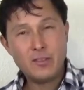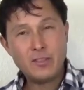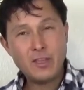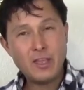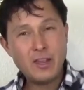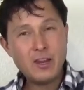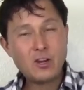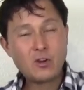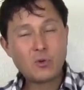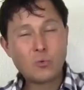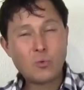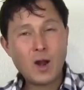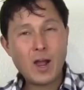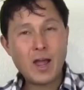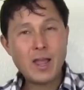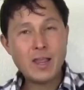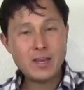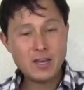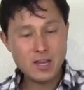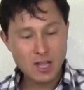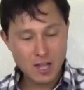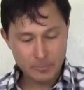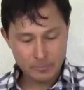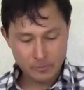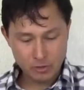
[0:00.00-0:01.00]
They
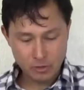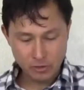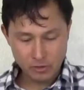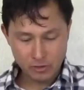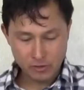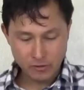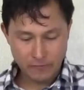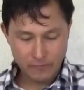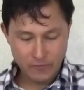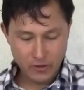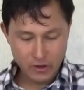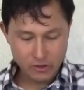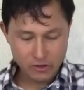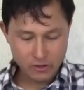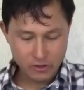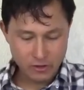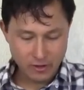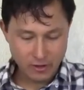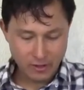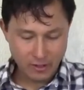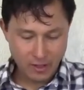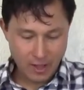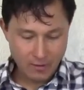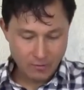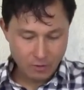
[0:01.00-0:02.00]
grind up to a
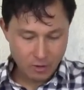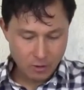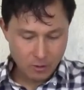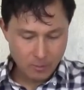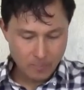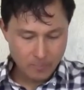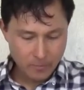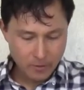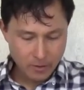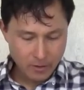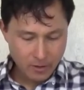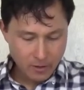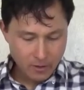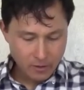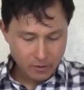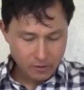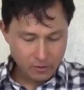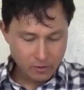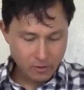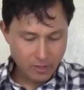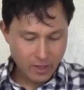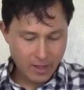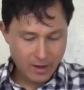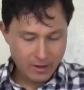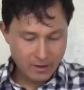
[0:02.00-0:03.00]
sufficient level
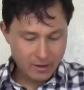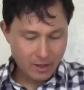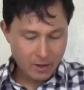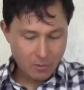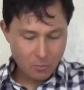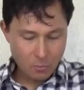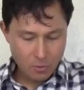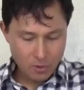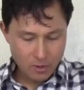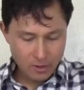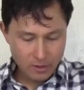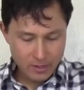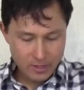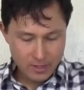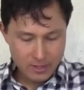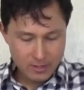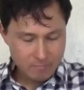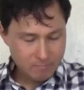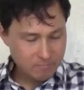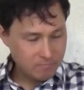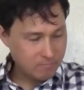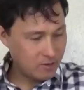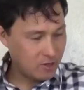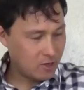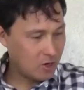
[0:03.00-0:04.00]
so that they really,
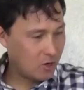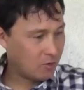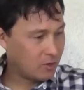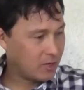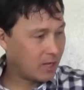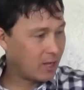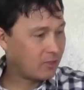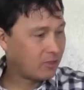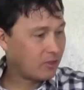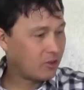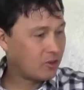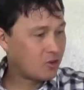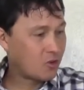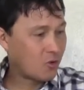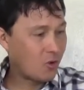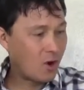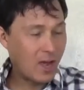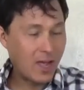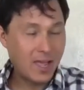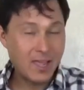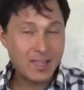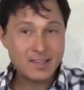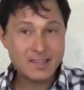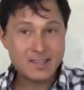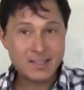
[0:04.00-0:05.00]
you know, get the
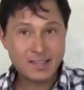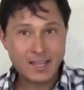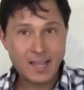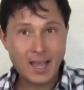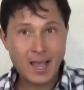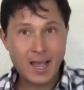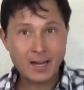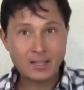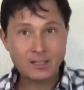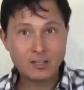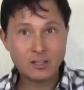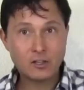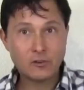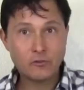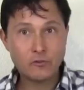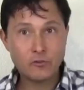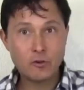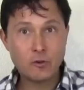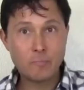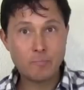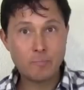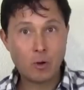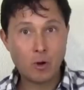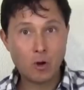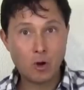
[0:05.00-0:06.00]
driest cactus
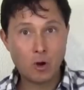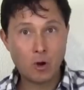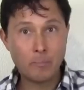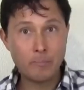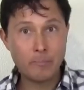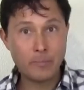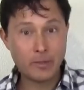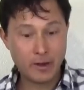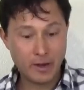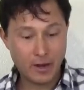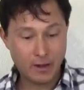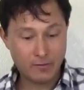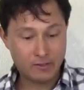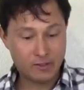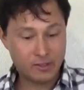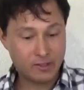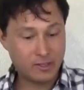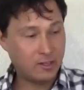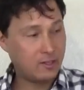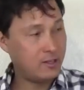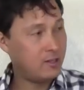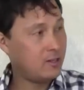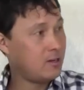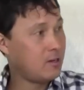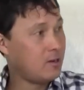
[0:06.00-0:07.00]
fruit pulp that I've
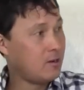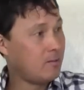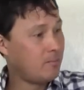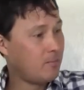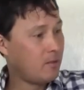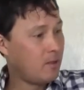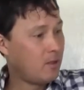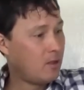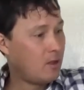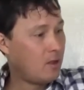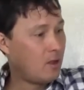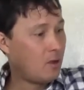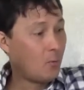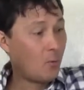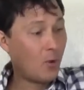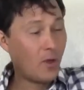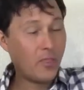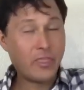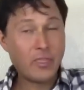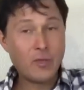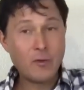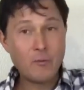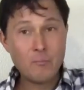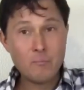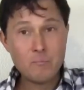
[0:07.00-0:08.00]
seen
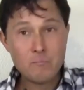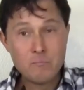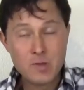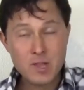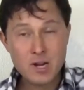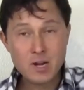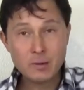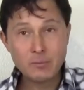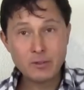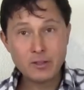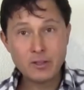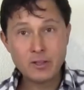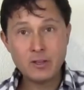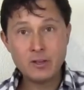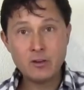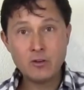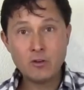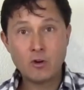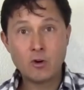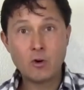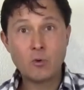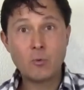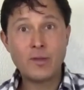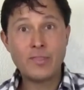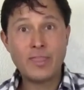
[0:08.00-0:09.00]
with
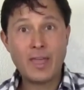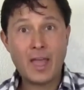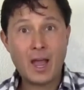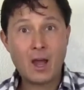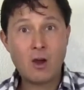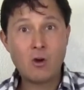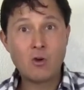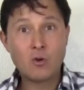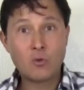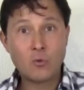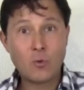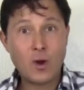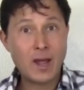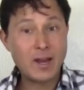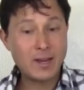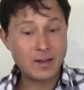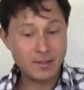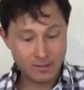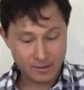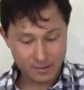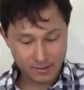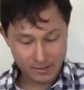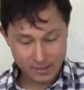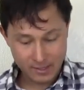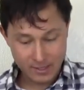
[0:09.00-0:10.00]
minimally or without
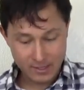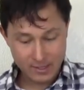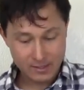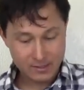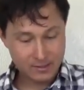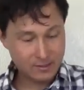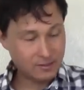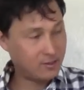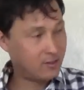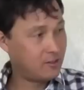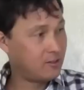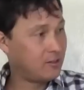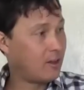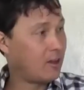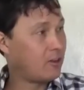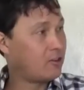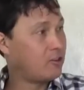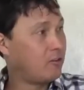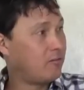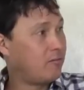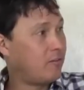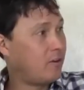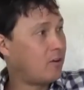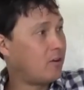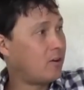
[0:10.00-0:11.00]
grinding the seeds. This is
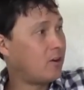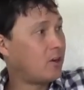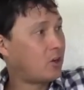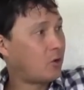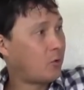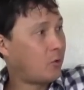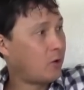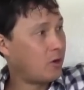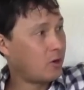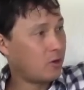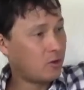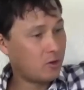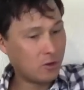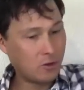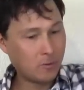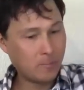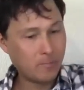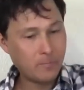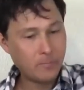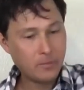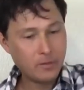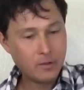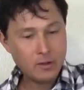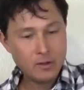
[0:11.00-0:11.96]
actually very critical.